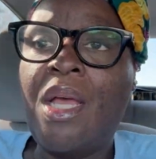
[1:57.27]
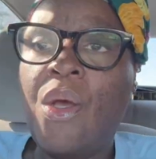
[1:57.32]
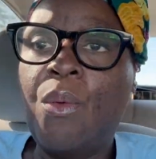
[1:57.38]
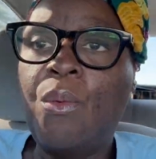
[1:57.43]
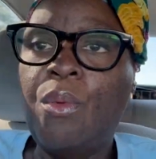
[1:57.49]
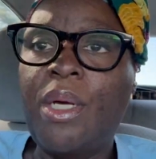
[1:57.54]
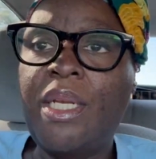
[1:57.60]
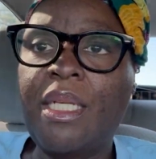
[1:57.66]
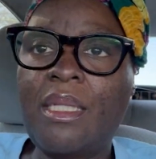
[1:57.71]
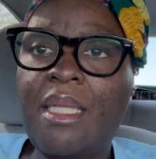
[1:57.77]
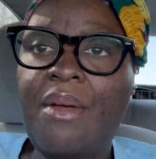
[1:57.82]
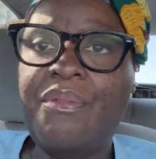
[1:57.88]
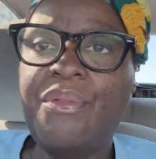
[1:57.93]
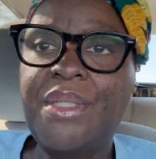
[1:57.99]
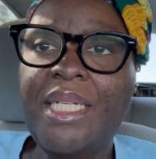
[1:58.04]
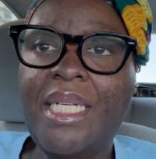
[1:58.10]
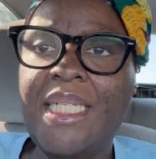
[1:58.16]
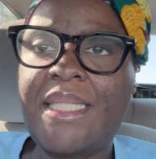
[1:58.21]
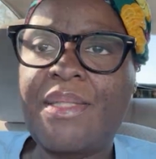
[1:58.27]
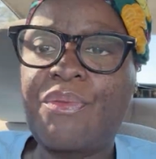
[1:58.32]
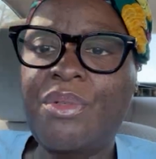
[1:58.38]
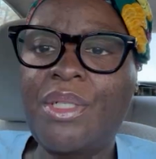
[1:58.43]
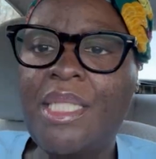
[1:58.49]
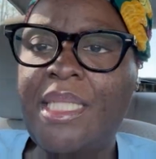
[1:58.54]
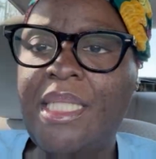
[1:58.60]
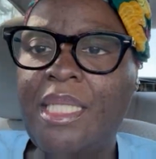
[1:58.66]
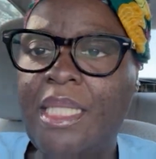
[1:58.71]
when a loved one gets
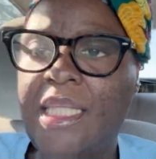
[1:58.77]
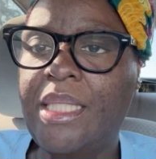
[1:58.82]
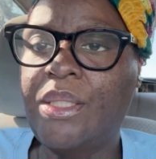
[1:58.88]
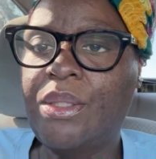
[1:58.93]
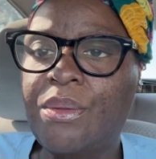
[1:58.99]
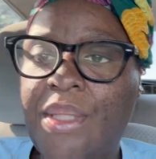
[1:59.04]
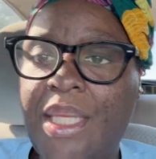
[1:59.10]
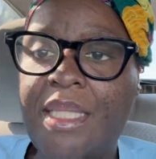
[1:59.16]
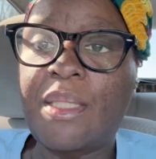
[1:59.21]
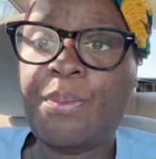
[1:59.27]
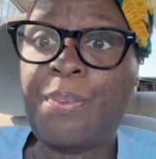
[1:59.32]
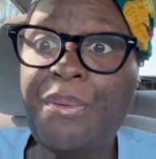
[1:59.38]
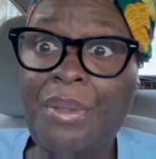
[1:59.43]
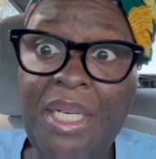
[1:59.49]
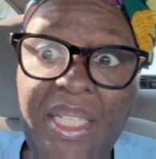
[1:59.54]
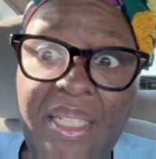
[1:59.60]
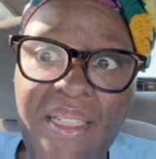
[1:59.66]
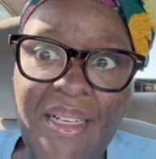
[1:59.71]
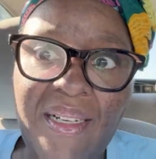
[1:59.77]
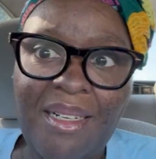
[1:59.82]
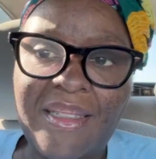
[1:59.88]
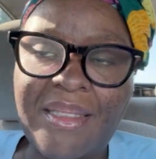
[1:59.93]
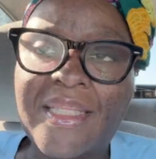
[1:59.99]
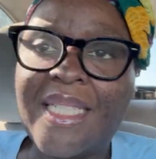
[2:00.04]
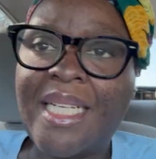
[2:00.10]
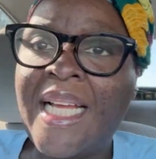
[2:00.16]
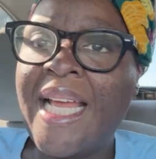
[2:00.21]
really ill that's pretty
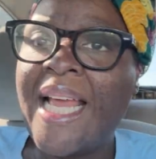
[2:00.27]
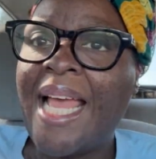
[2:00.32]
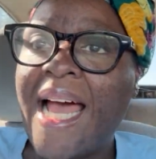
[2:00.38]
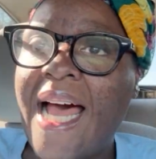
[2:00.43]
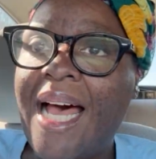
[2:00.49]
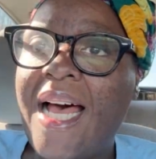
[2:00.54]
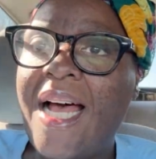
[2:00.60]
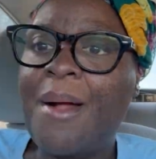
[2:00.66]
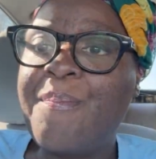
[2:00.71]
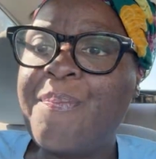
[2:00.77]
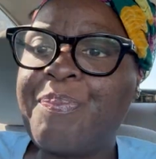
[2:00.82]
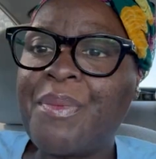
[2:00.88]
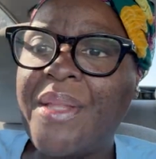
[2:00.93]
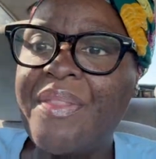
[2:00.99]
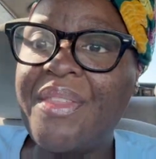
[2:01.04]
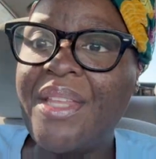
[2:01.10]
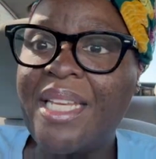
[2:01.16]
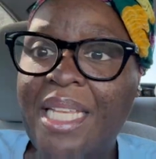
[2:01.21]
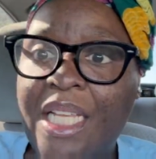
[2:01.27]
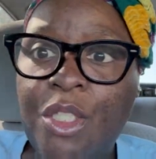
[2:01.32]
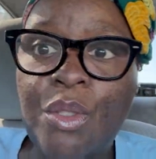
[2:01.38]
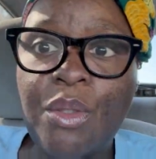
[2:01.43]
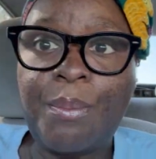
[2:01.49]
young, and then get to a